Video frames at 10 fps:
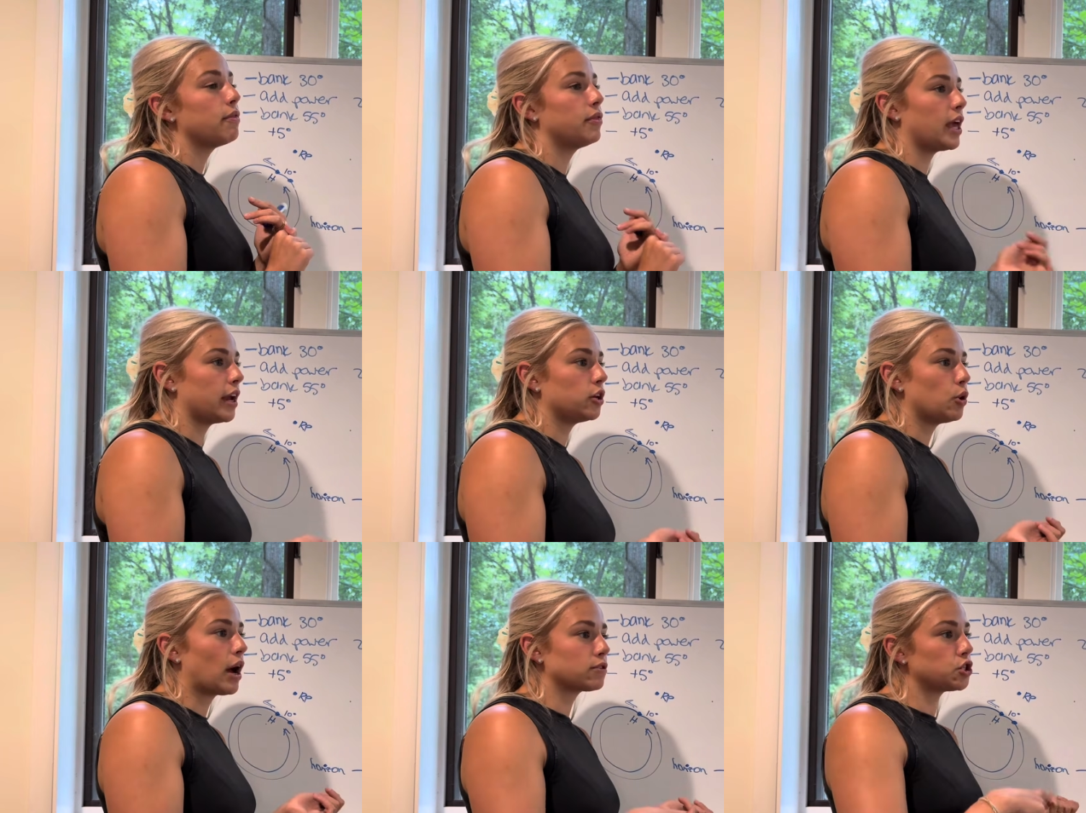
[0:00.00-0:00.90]
Then
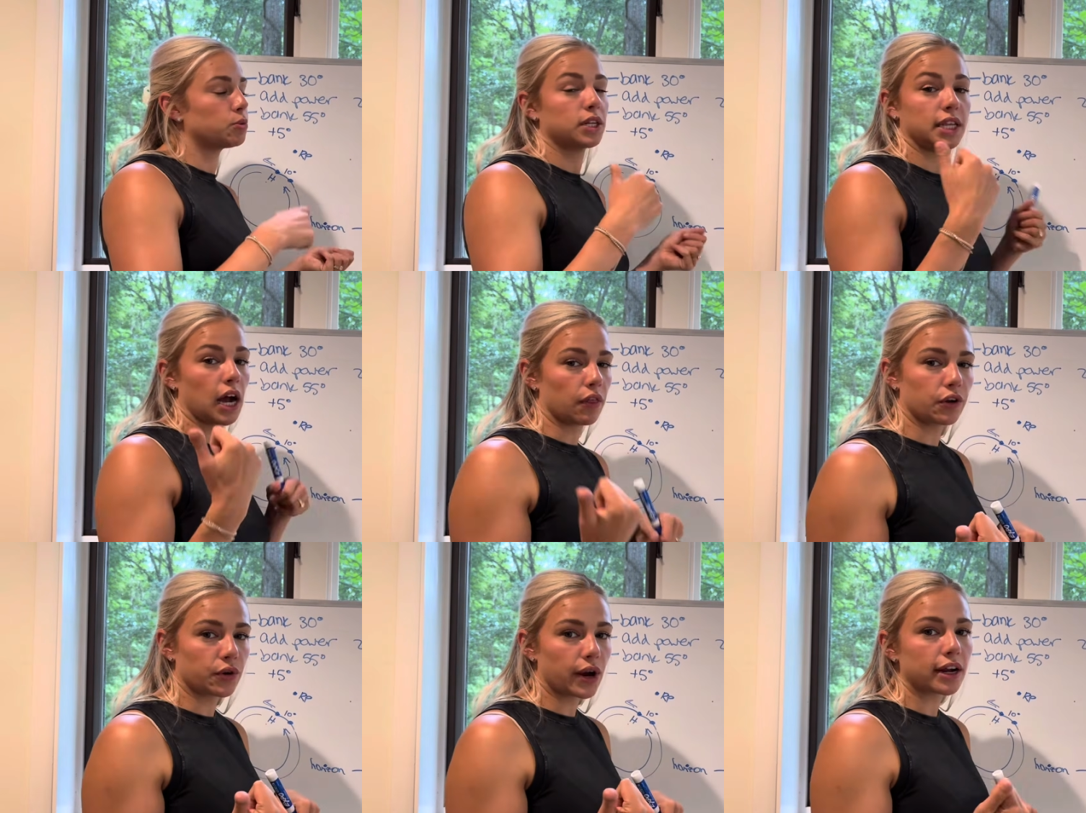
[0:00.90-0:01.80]
you have to do one in the
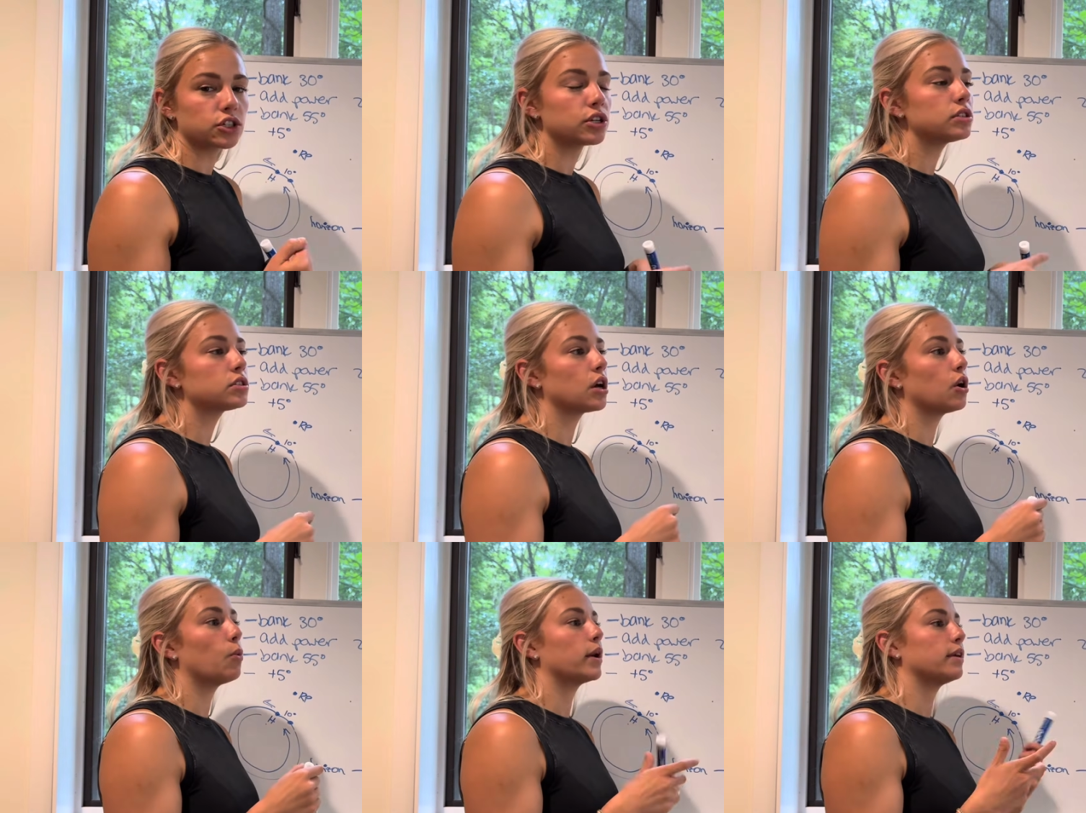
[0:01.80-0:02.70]
other direction.
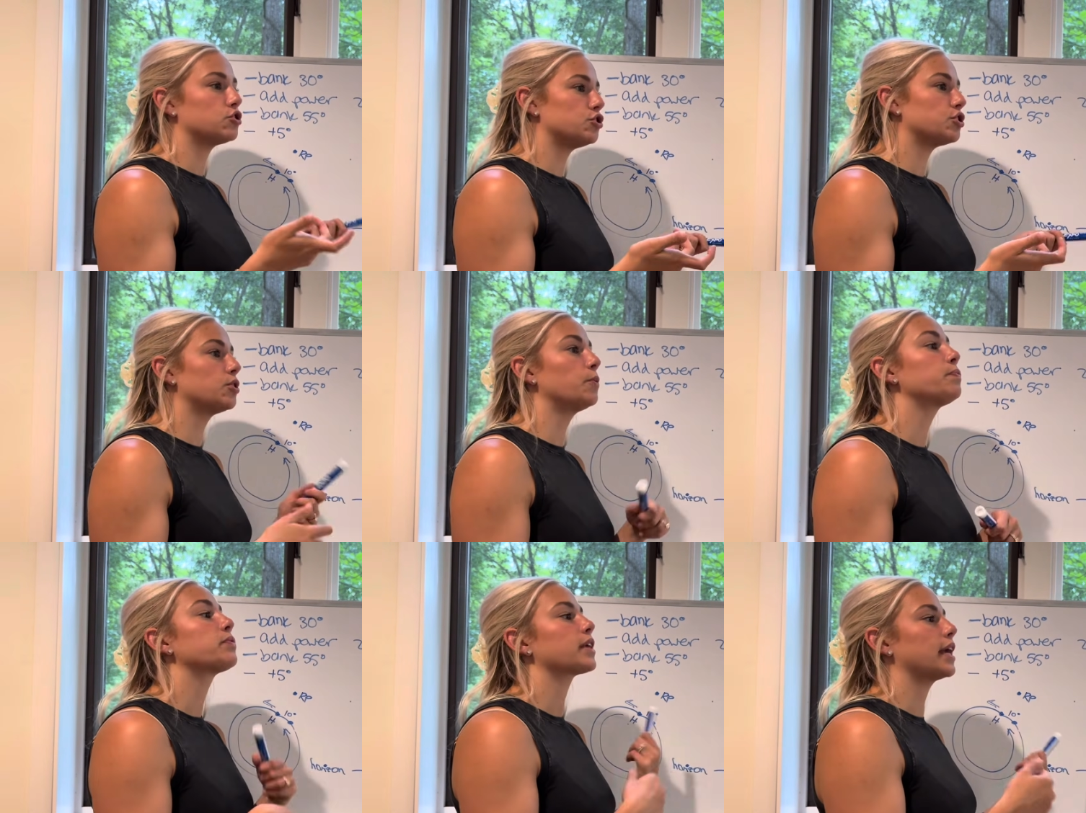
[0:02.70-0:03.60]
So what you should do
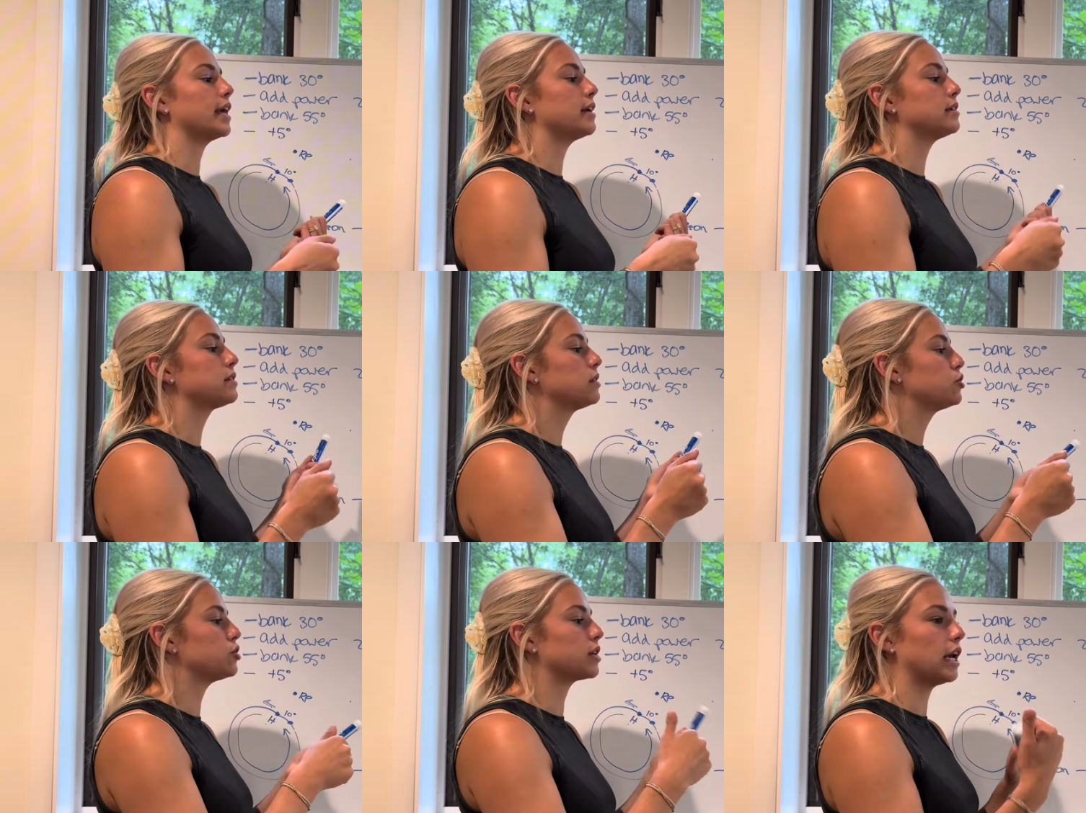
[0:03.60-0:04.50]
is
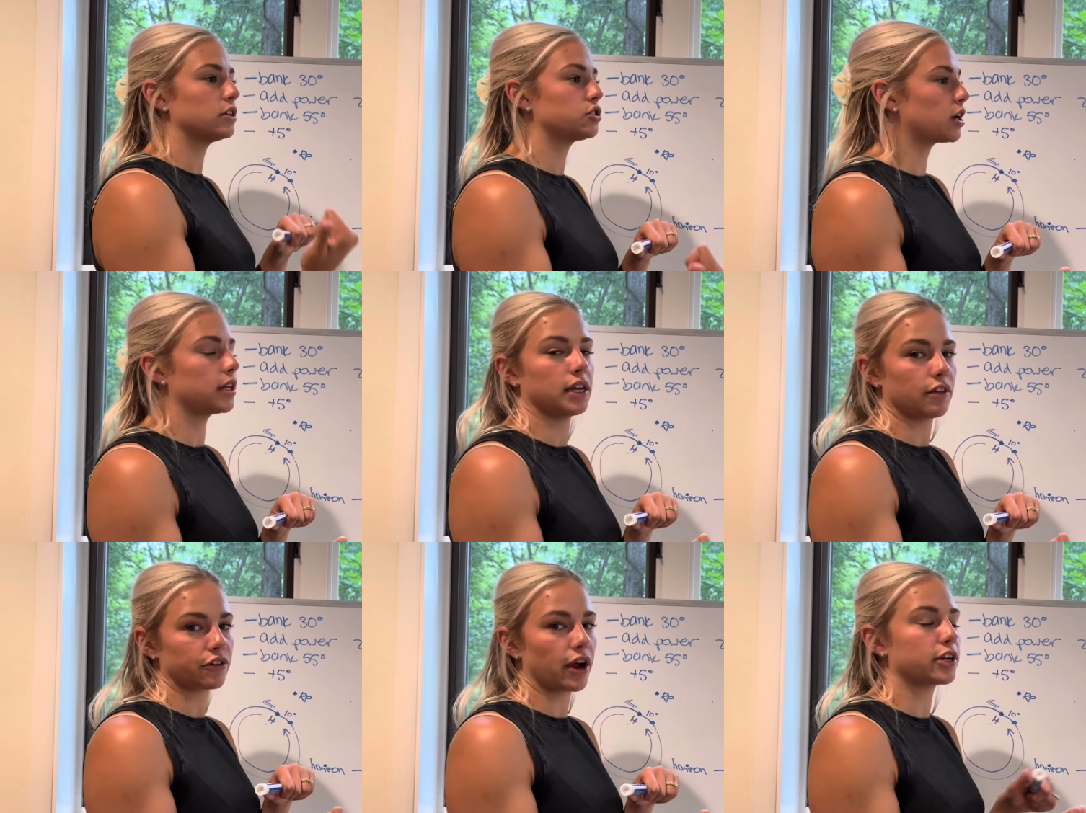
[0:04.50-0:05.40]
just get started in the
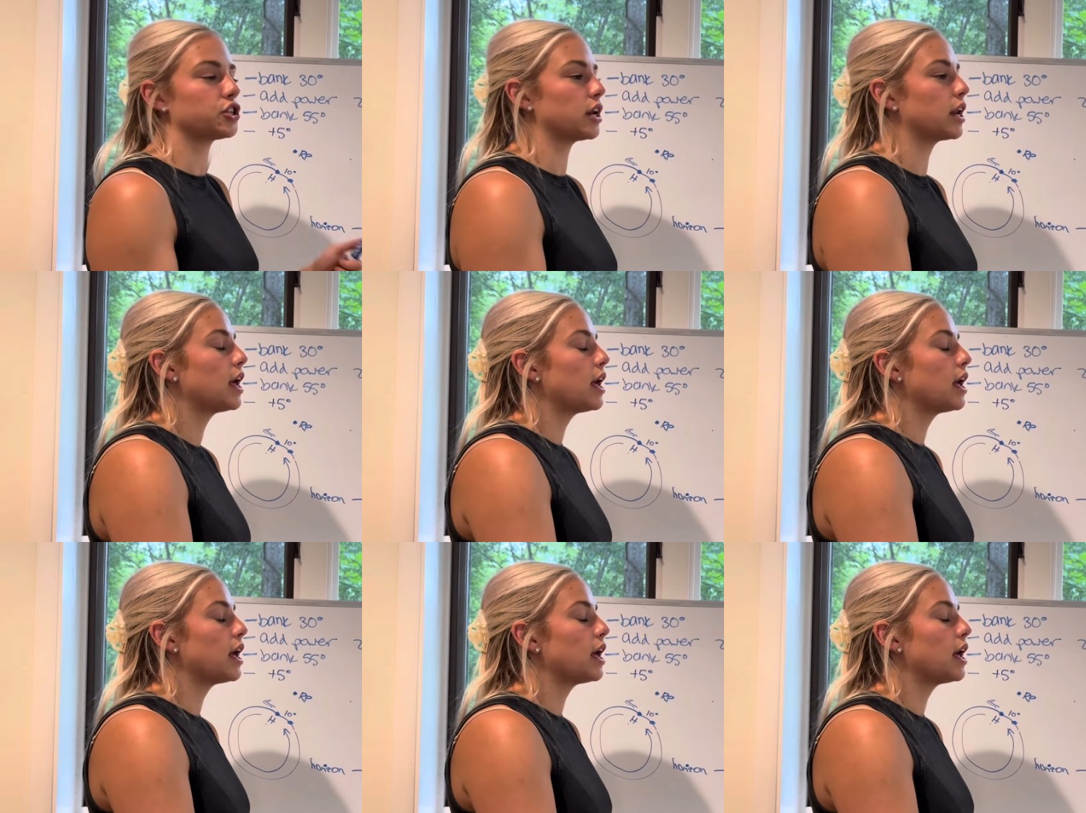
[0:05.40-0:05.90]
other direction.